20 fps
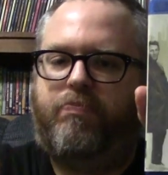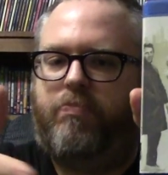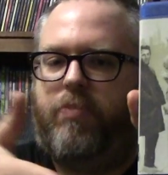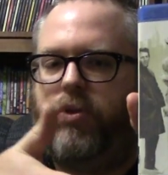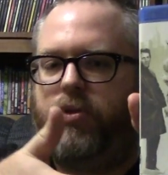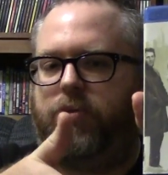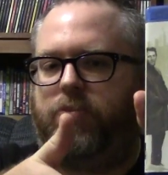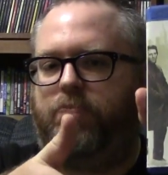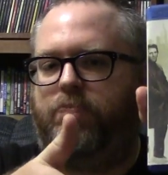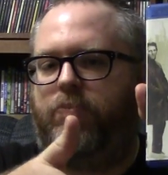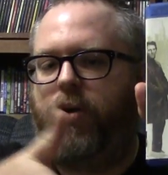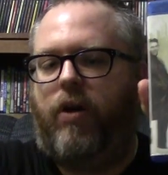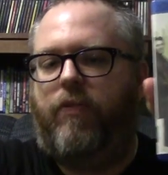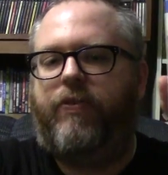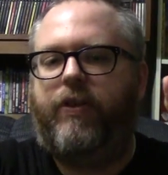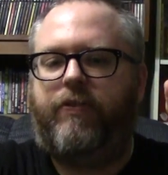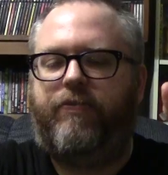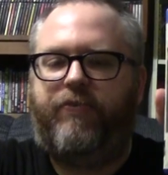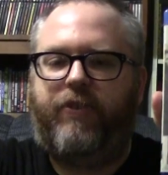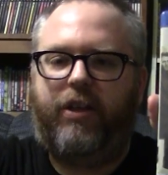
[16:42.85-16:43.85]
most
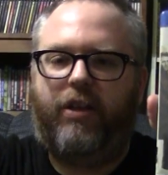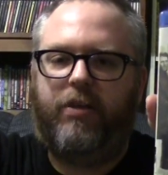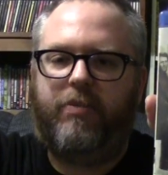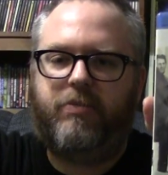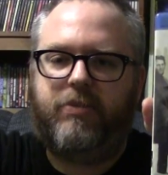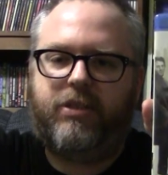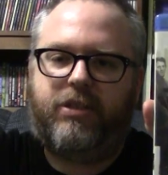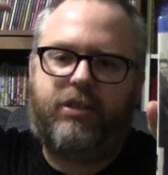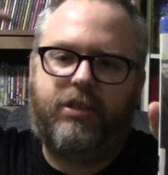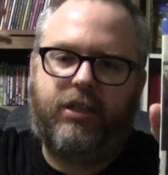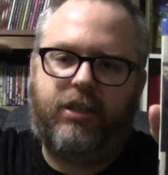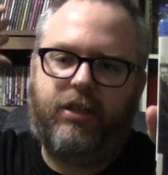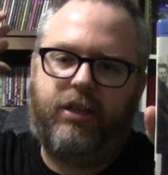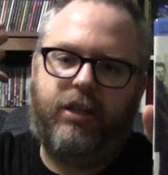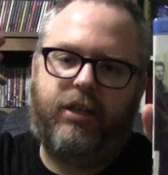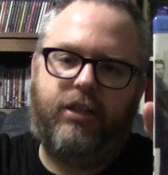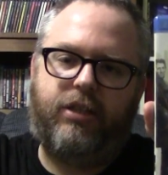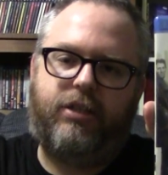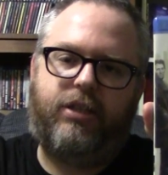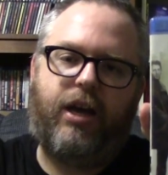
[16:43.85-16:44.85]
perfect films in
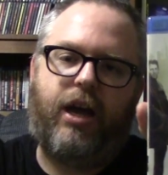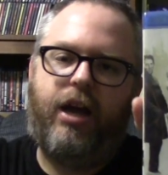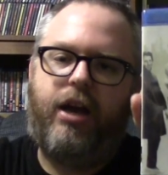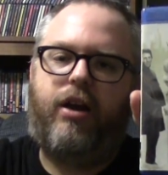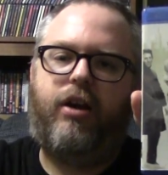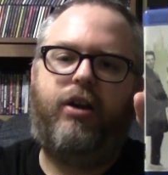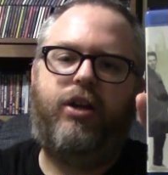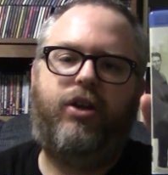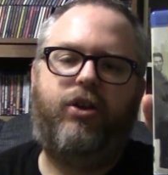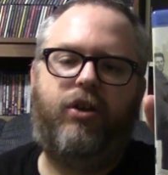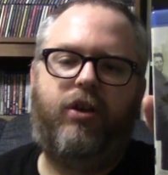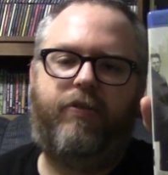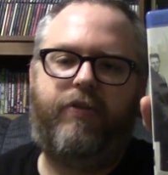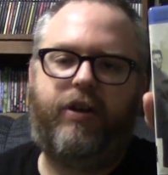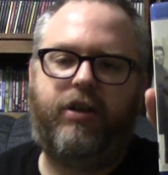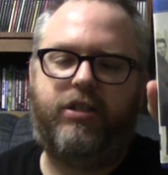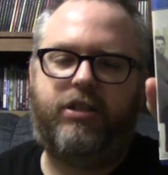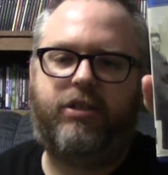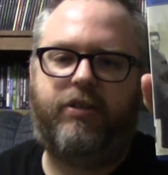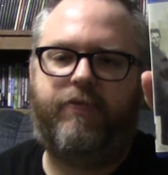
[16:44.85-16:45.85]
the entire
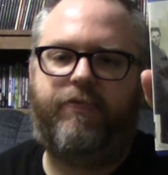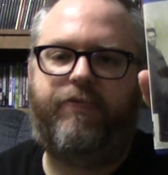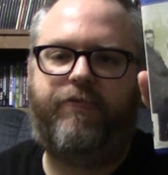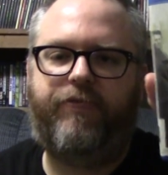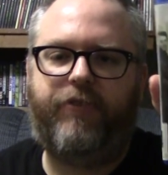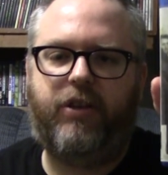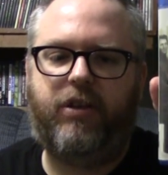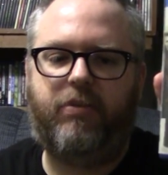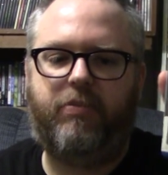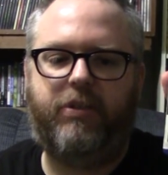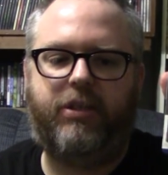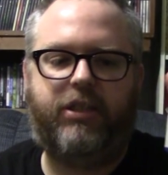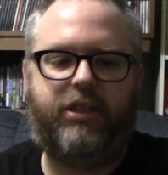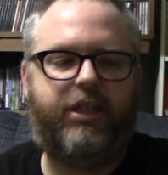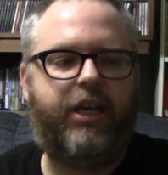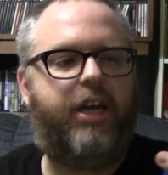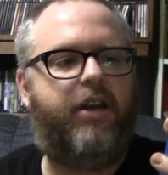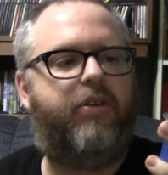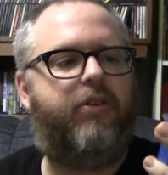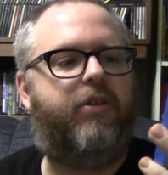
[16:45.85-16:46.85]
universe of film in
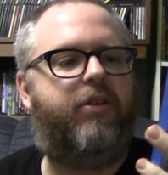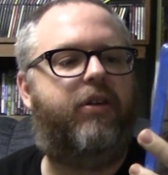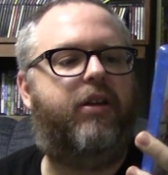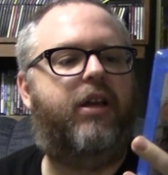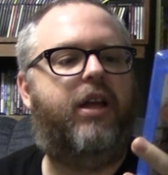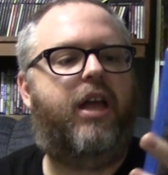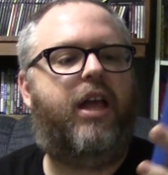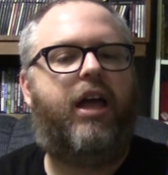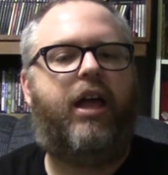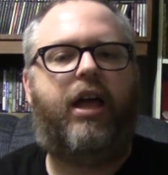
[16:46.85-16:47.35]
general,